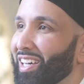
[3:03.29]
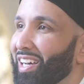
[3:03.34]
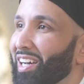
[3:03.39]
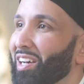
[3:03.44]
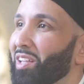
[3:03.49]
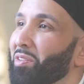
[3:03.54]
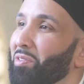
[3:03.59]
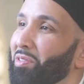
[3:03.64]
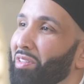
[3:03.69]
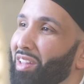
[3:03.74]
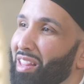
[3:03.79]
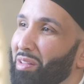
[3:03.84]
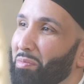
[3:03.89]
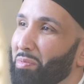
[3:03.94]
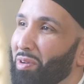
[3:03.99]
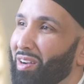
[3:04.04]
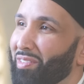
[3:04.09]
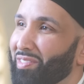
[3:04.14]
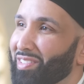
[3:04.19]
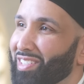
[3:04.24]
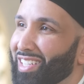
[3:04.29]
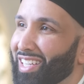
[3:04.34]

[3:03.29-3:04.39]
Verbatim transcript: Other than the Prophet